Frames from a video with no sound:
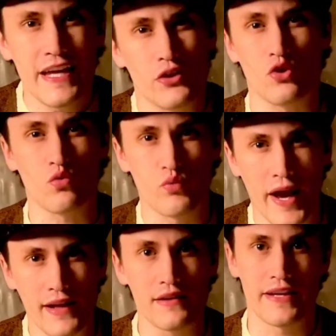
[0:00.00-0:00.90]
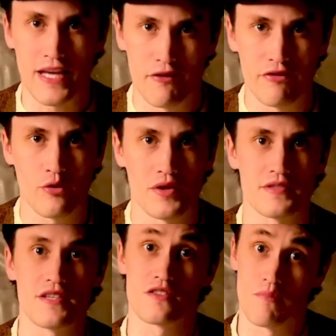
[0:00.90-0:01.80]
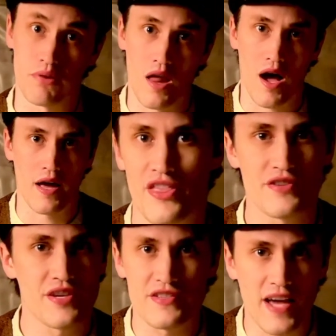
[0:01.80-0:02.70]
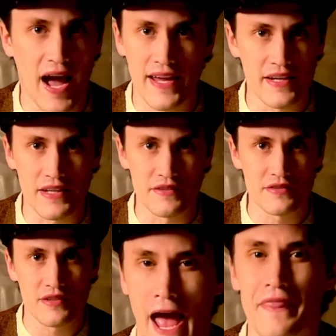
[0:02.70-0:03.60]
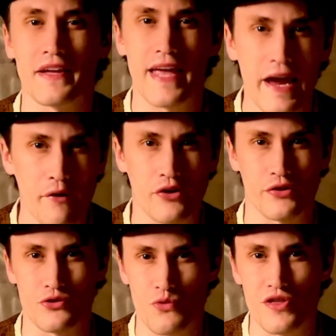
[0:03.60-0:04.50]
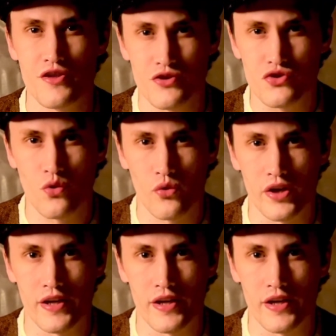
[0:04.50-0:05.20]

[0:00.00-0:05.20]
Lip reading: It directly influences the plot, the societies, and the characters within the story.